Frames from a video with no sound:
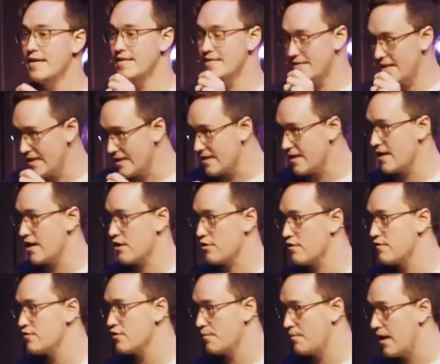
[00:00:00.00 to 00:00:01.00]
take care
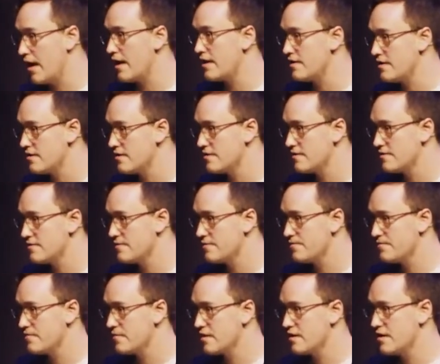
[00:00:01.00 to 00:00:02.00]
of your body
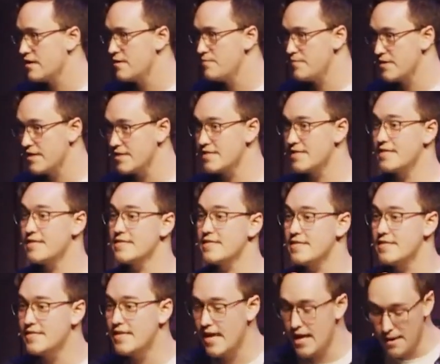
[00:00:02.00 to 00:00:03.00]
because it is a
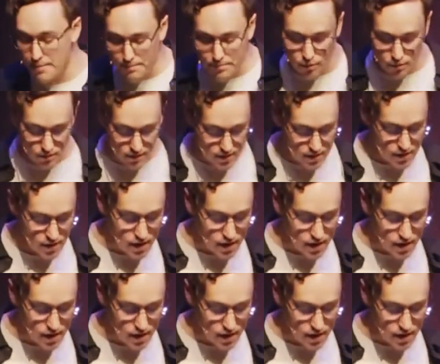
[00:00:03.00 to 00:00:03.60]
temple